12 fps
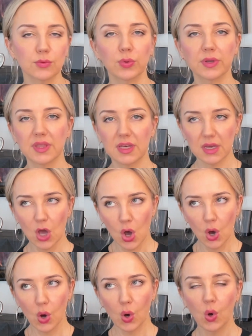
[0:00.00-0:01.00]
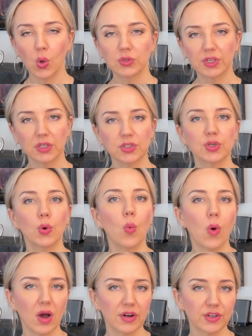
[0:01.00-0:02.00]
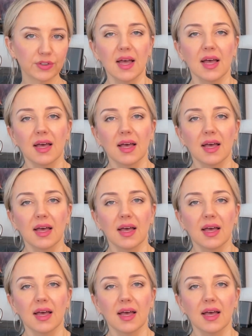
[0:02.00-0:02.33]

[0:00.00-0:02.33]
where they hold on to water.